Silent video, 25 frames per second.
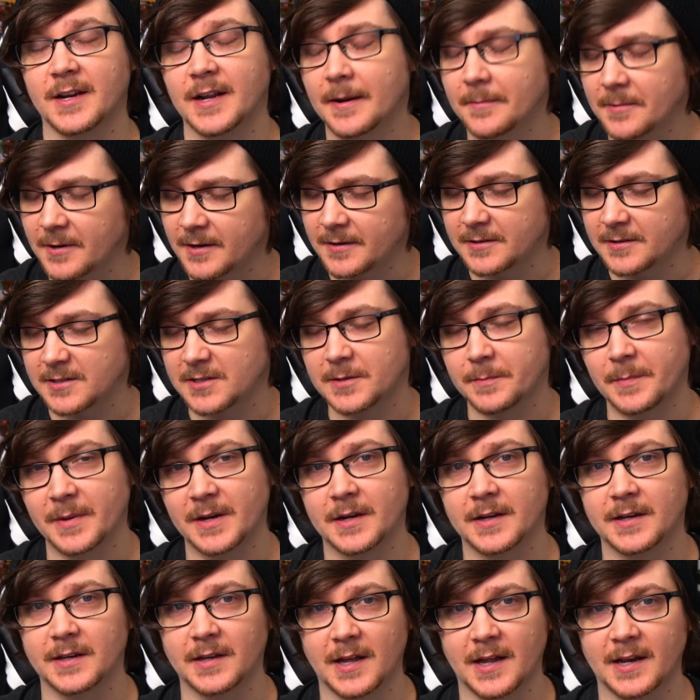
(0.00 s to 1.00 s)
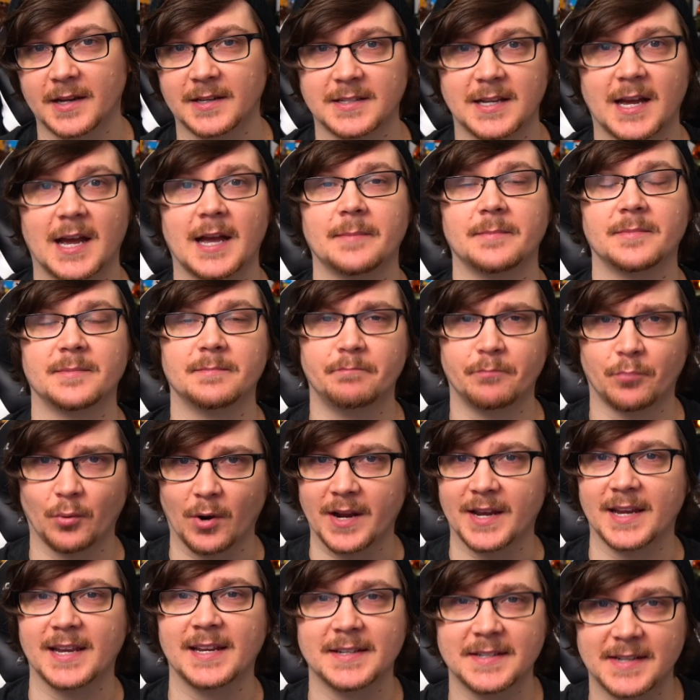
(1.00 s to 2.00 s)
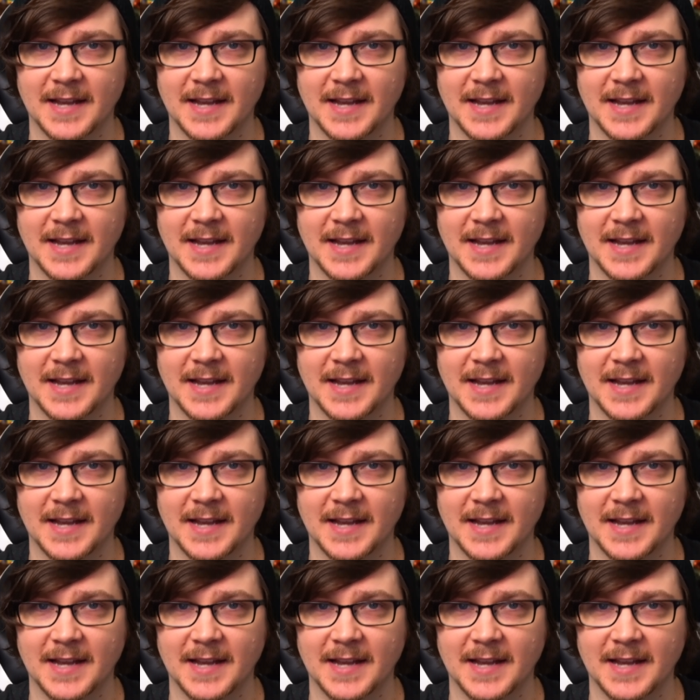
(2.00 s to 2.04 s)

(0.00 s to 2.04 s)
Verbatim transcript: I'm not going to spend a lot of time breaking